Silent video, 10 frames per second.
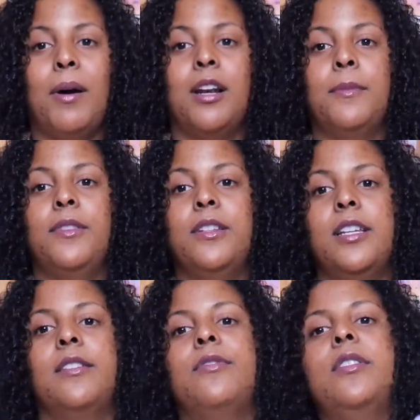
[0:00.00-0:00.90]
Bottom of the
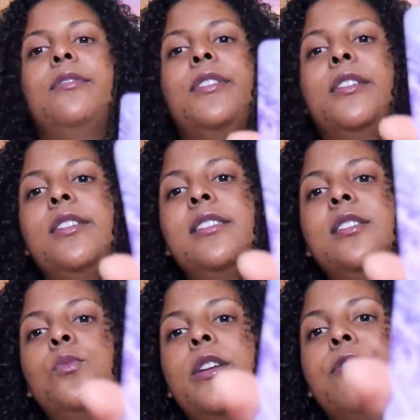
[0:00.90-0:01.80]
deck for the fairies
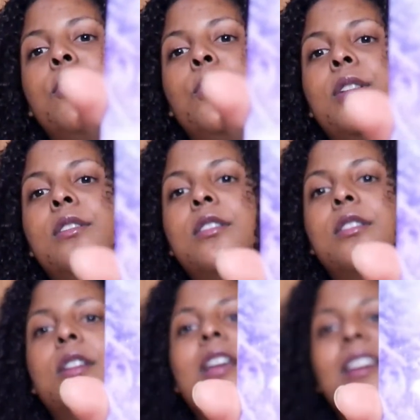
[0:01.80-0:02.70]
is wait for winter.
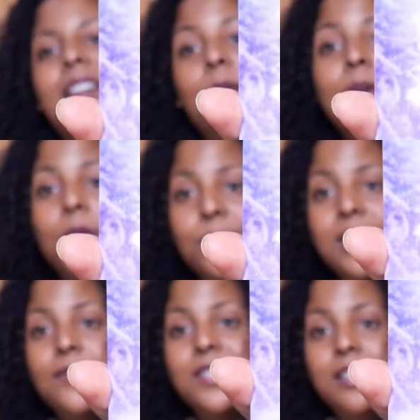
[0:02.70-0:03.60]
Okay, we always
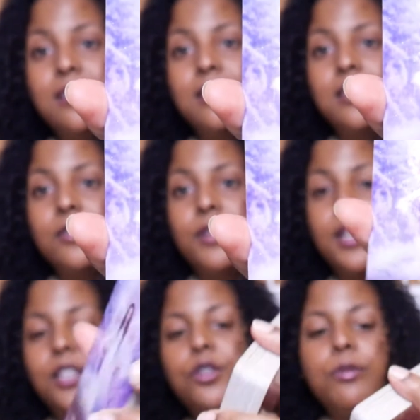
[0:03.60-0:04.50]
have seasons,
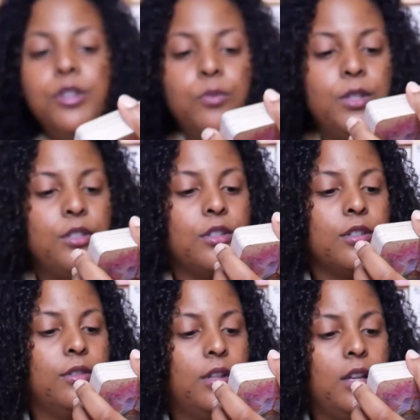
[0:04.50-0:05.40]
alright? And you're in your winter.
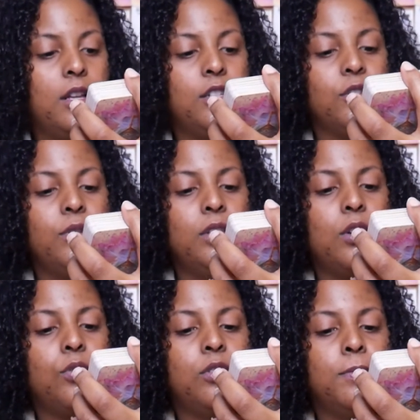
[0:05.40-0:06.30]
During the
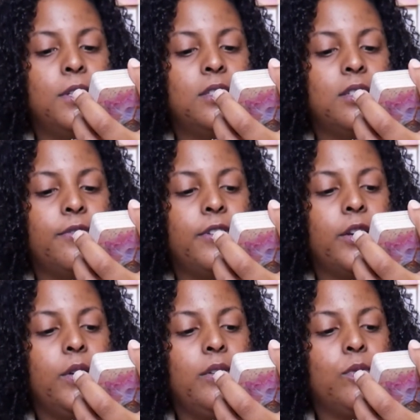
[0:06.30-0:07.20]
colder months, the
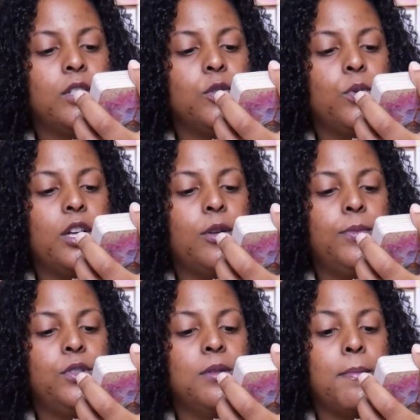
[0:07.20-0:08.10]
Fairy of Winter will
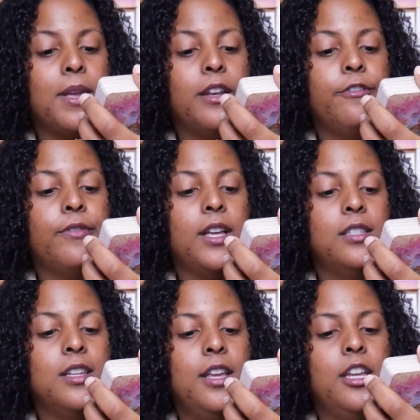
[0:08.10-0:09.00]
help you to
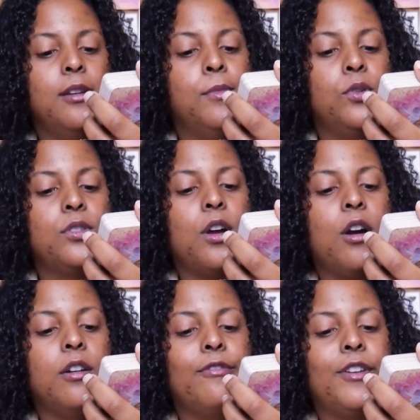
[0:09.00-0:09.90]
manifest your most
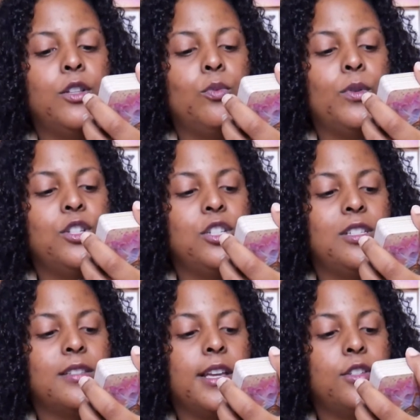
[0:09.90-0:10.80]
heartfelt
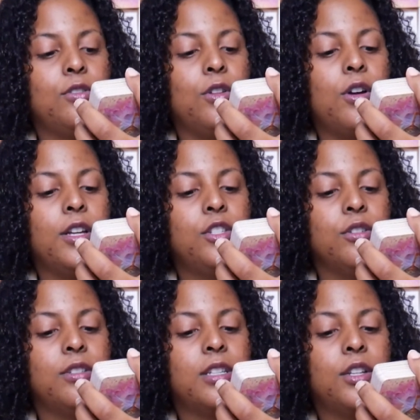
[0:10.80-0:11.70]
wishes, as long as
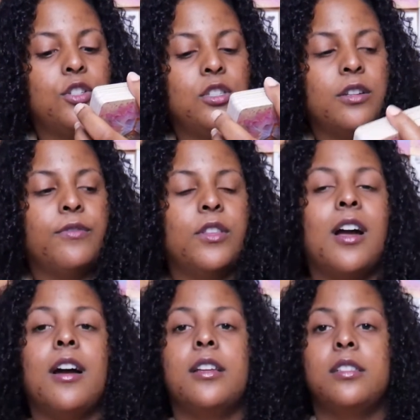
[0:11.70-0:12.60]
your intentions are for the
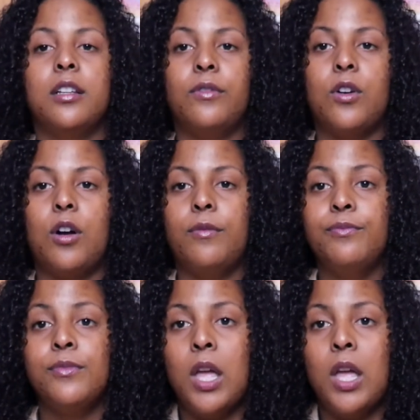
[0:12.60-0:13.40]
highest good of all.